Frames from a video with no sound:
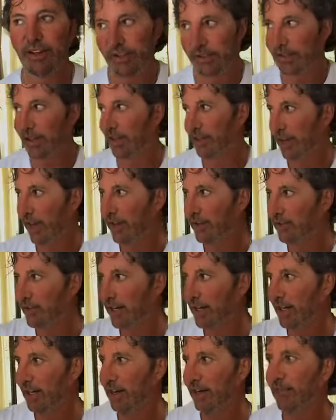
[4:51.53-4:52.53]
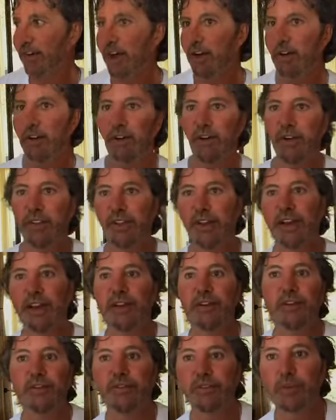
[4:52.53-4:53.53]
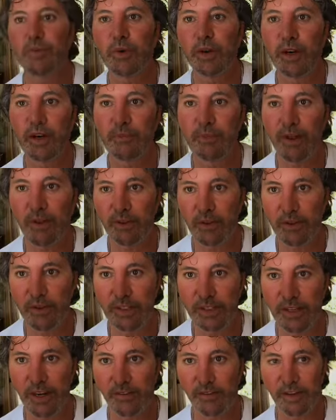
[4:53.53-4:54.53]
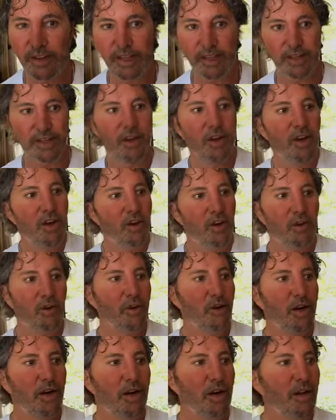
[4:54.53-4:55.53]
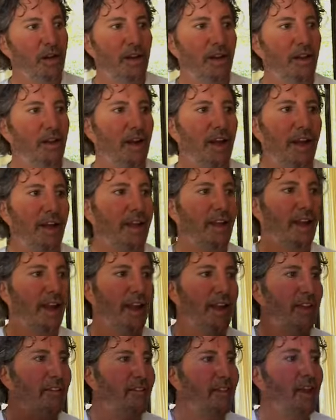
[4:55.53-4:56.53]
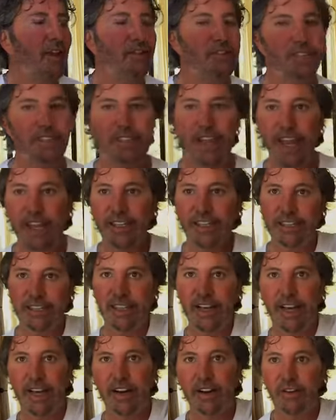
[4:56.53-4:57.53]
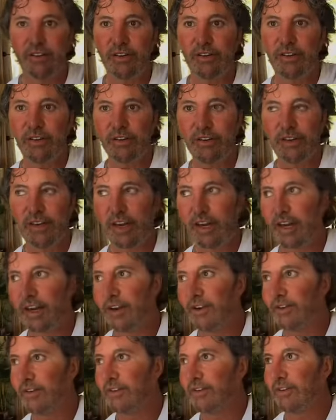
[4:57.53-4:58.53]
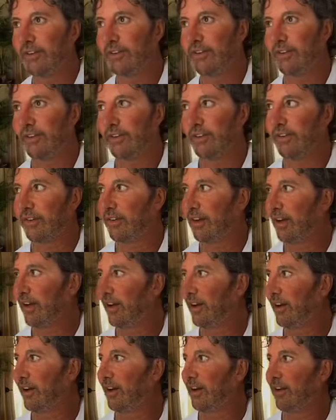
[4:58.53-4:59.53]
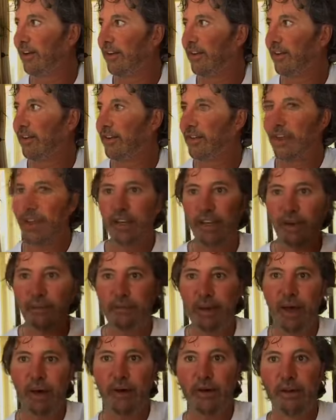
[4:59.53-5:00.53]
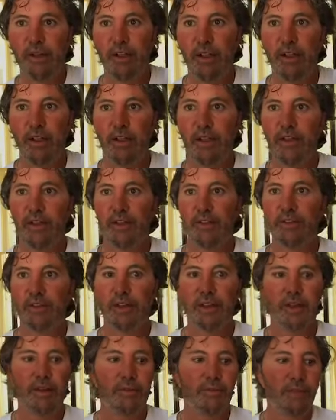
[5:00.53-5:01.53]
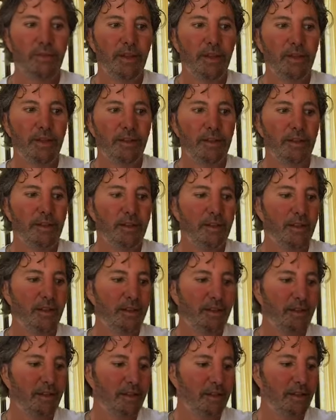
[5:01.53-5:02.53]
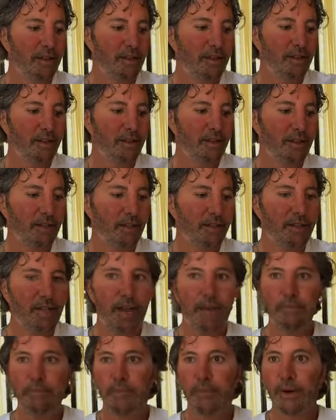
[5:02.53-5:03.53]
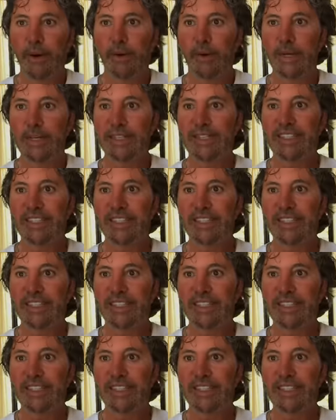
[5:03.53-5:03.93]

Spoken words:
so I drink enough alcohol that I don't have to worry about losing everything, or I have enough sex that I don't think about the temporary